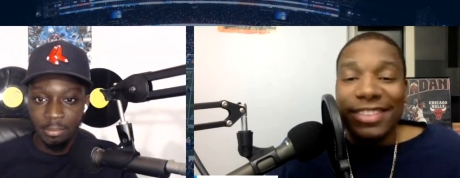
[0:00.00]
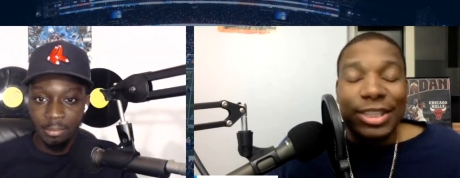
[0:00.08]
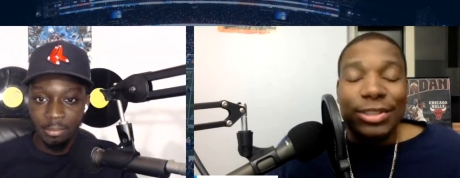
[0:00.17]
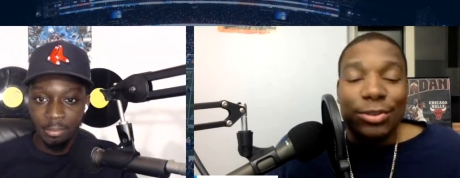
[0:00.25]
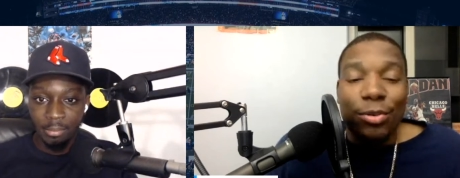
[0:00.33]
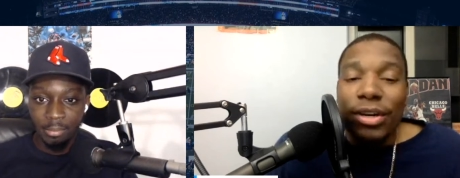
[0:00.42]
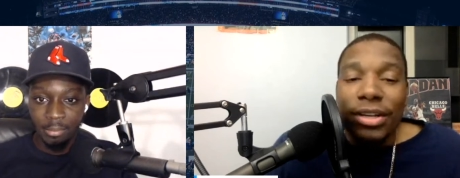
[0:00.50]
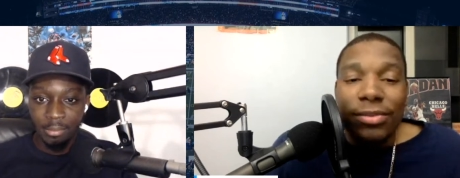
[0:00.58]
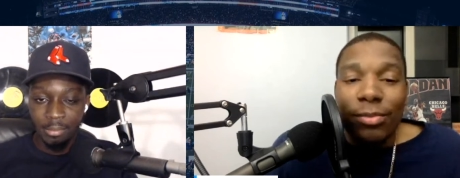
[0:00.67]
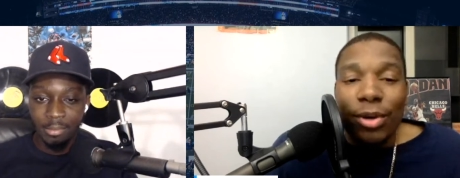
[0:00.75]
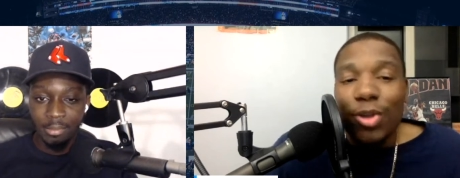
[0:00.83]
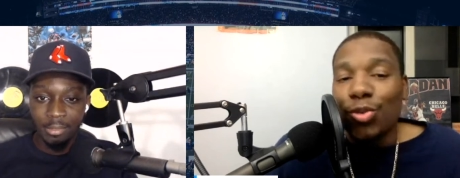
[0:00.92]
Speaker 1: He's
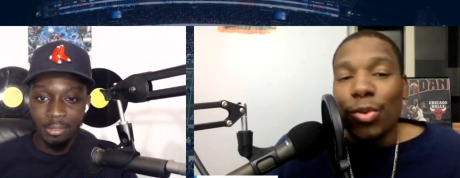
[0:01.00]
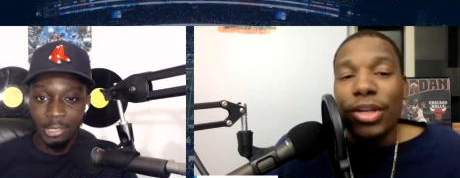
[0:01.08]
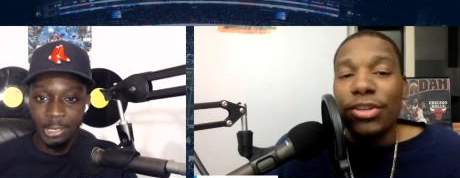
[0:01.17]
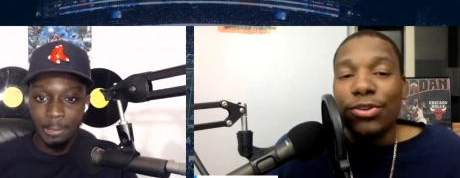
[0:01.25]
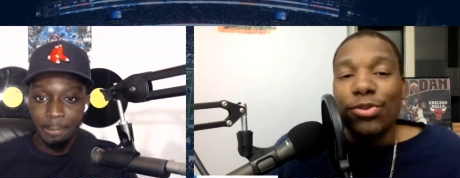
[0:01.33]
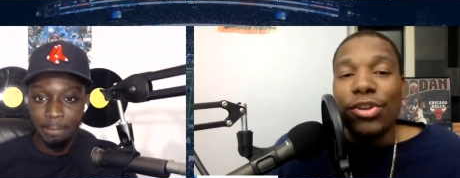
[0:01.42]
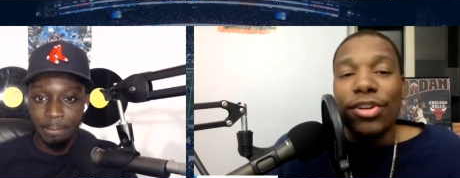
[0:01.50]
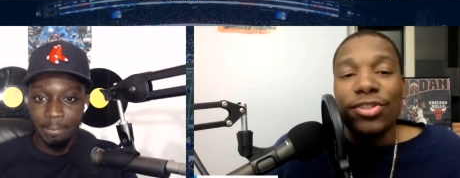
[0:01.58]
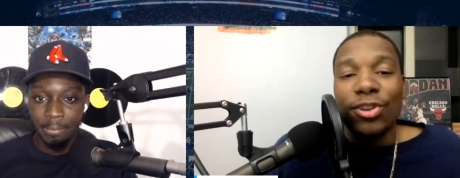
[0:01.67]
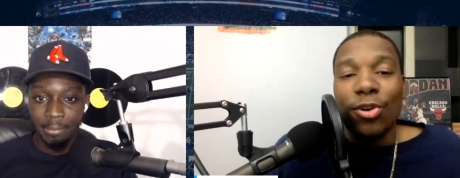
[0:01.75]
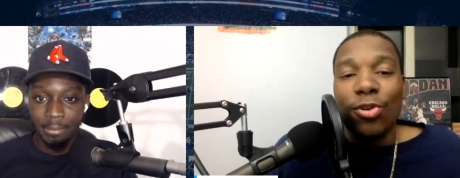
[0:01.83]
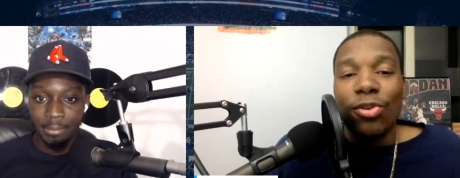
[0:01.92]
21, 22
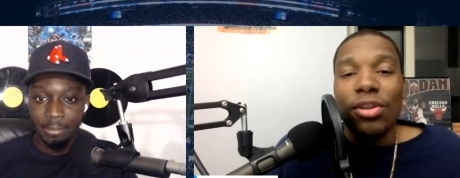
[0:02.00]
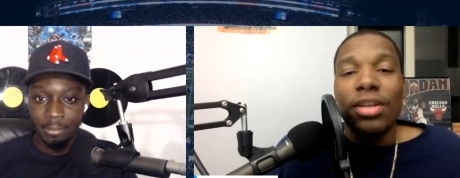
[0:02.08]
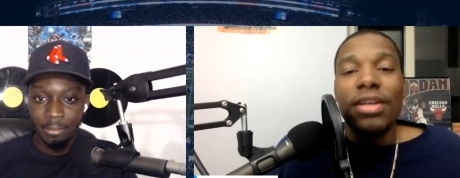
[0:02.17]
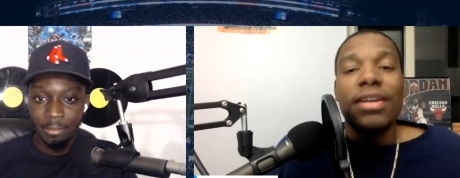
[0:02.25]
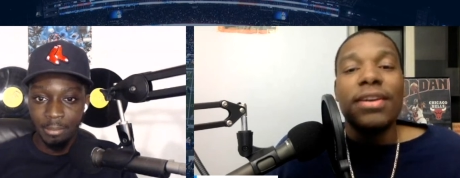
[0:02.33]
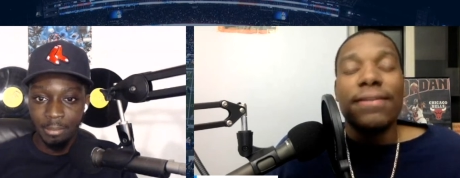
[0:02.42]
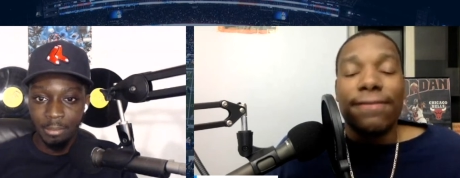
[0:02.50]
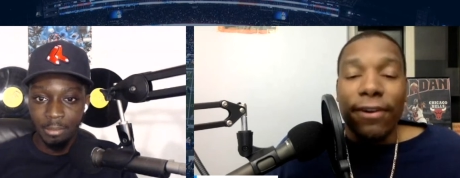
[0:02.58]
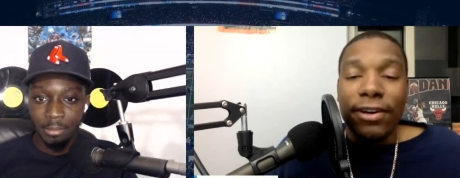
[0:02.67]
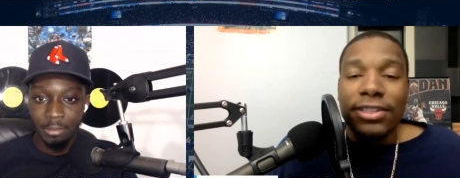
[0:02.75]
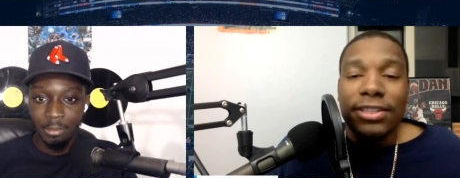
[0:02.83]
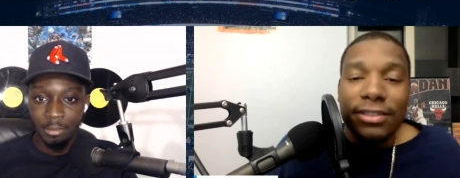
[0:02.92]
years old.
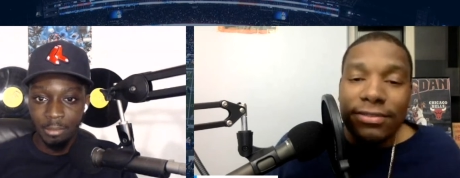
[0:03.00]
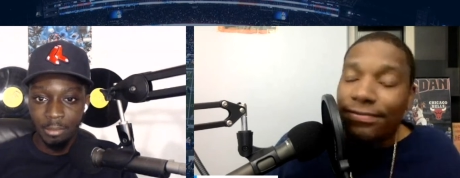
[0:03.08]
First